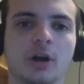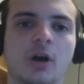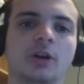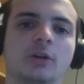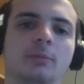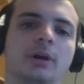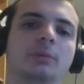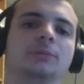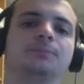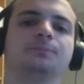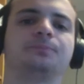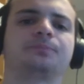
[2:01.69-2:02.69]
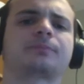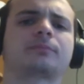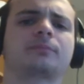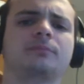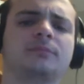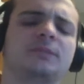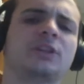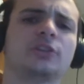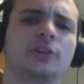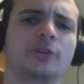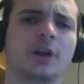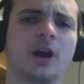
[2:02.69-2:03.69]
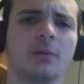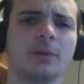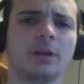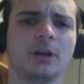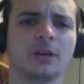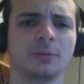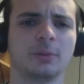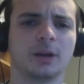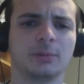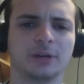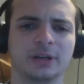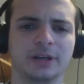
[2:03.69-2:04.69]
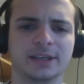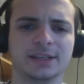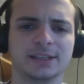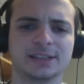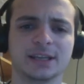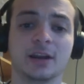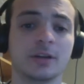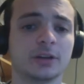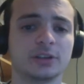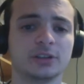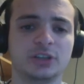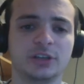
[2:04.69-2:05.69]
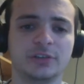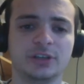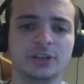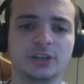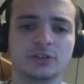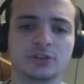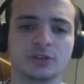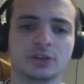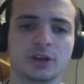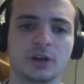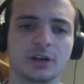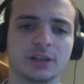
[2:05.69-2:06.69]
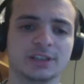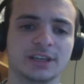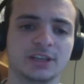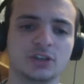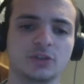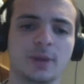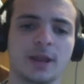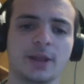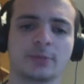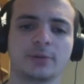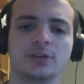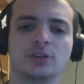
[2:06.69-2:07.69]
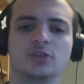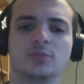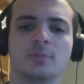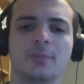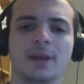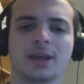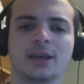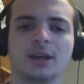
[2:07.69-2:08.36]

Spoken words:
Auto Barber. So the Goblin Auto Barber is another GVG introduced card. It's a 2-mana 3/2 mech